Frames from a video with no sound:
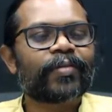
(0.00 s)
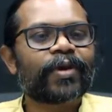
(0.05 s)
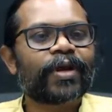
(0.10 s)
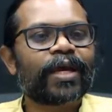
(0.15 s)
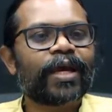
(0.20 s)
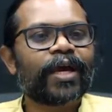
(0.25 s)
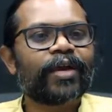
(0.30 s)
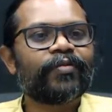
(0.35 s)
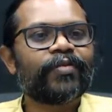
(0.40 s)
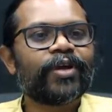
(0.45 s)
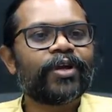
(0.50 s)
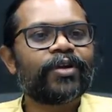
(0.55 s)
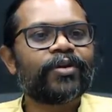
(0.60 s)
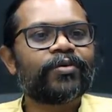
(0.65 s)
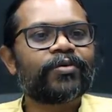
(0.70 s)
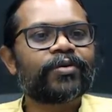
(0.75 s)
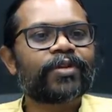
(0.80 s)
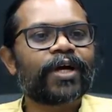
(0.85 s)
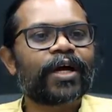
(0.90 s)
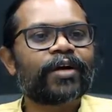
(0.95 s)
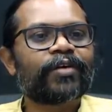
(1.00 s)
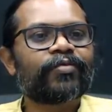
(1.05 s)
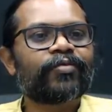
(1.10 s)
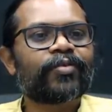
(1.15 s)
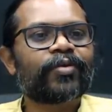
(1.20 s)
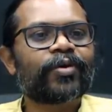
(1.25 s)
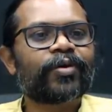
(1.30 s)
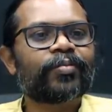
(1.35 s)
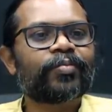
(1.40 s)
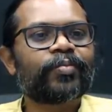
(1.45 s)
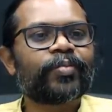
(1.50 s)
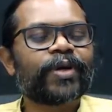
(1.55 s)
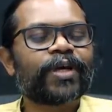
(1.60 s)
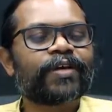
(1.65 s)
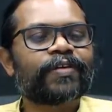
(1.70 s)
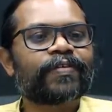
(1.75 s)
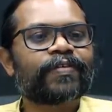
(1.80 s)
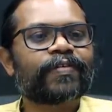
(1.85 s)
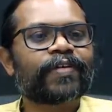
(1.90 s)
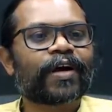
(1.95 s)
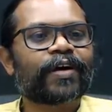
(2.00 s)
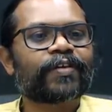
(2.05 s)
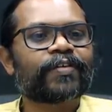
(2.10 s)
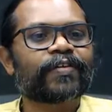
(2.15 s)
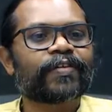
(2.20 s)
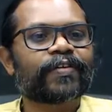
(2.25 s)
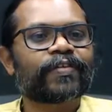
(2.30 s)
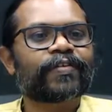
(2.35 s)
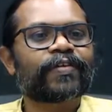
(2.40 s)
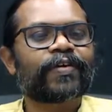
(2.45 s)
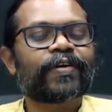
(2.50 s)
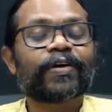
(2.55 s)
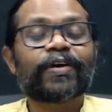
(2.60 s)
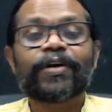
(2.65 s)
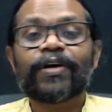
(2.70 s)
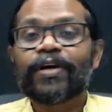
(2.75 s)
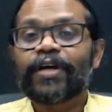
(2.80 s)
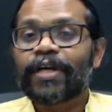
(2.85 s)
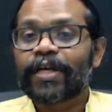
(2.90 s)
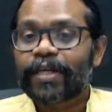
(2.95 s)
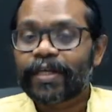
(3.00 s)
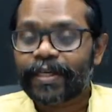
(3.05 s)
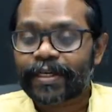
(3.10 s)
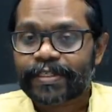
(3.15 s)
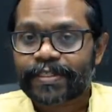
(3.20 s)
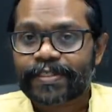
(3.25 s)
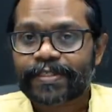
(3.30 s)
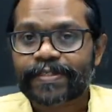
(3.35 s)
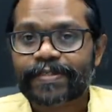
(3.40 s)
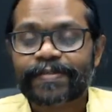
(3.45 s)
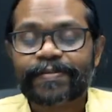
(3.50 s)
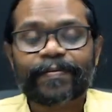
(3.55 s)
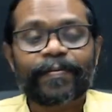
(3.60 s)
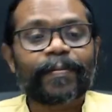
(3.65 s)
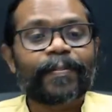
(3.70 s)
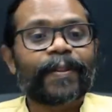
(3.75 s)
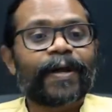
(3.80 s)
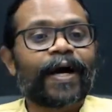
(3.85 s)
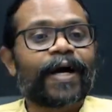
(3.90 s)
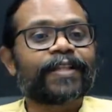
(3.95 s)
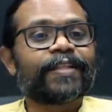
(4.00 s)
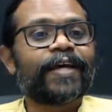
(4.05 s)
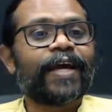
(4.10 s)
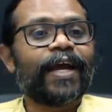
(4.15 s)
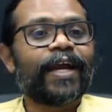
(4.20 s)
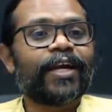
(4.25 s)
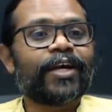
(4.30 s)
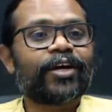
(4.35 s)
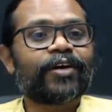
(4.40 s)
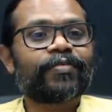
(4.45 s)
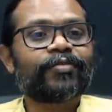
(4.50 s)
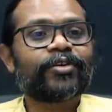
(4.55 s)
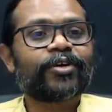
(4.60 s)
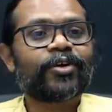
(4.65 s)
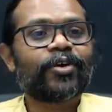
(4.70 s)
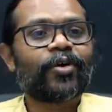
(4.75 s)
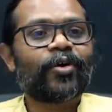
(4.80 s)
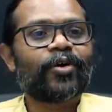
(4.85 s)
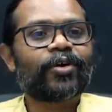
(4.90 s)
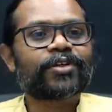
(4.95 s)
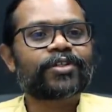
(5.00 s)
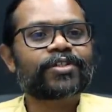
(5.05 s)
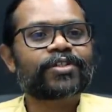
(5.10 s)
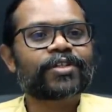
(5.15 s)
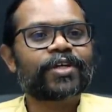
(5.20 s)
Can we do that for fixed structures? Yes. At the end of the course,